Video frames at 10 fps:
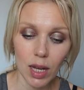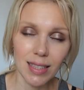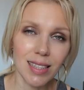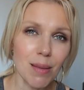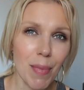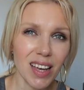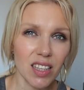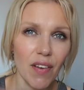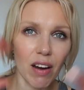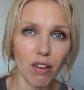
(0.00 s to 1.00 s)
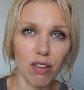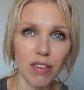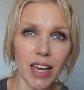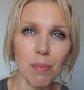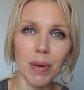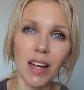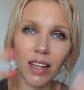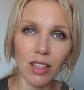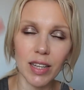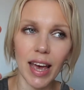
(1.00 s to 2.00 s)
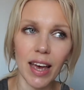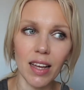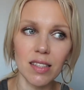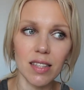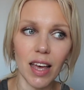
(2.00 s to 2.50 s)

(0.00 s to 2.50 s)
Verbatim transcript: Doesn't make it very thick, but elongates